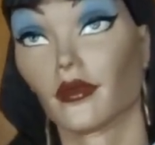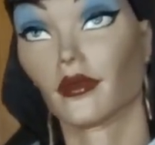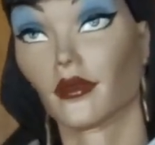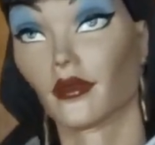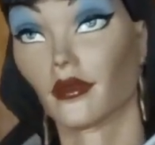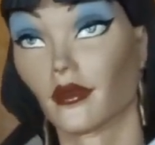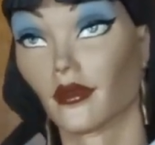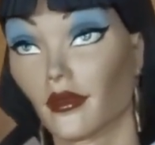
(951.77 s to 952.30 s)

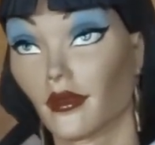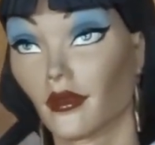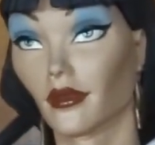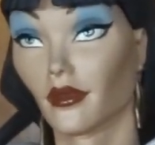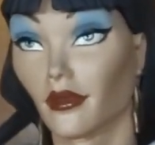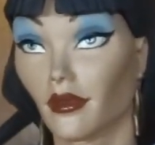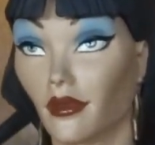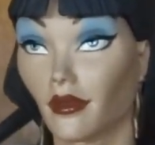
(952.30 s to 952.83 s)
other than she's
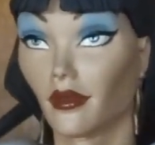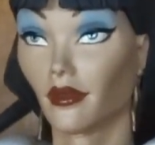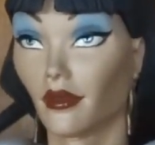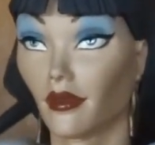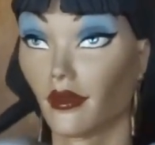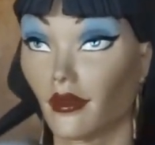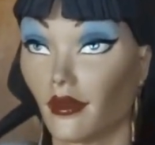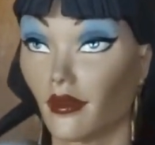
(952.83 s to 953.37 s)
like super
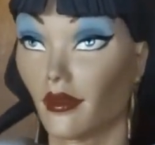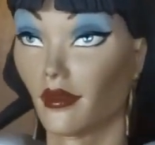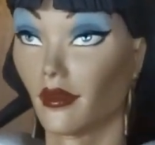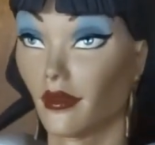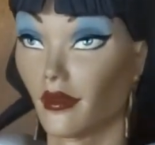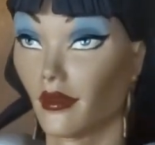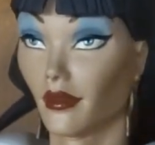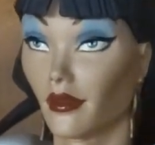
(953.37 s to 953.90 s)
hot.
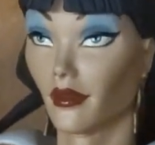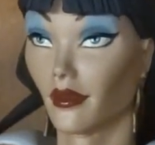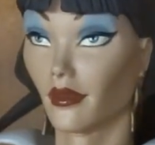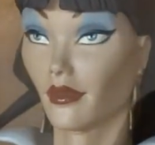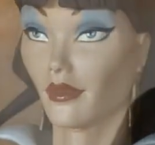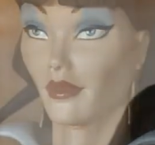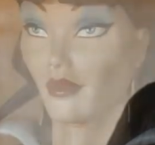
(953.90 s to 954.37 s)
Okay.